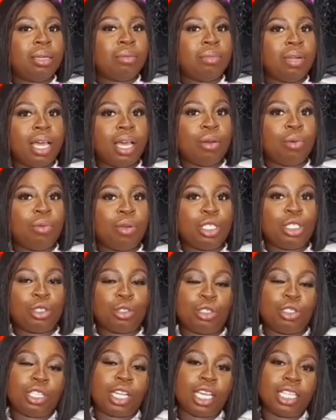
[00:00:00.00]
language, or
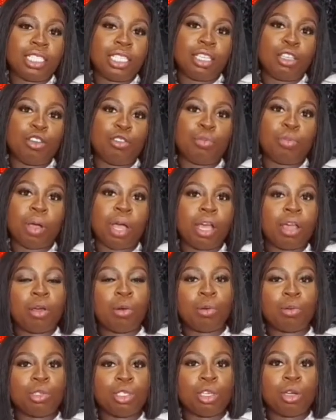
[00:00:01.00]
should I say Yoruba
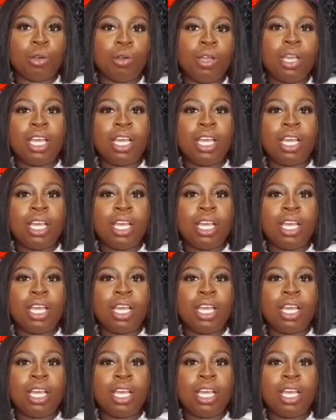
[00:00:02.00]
culture,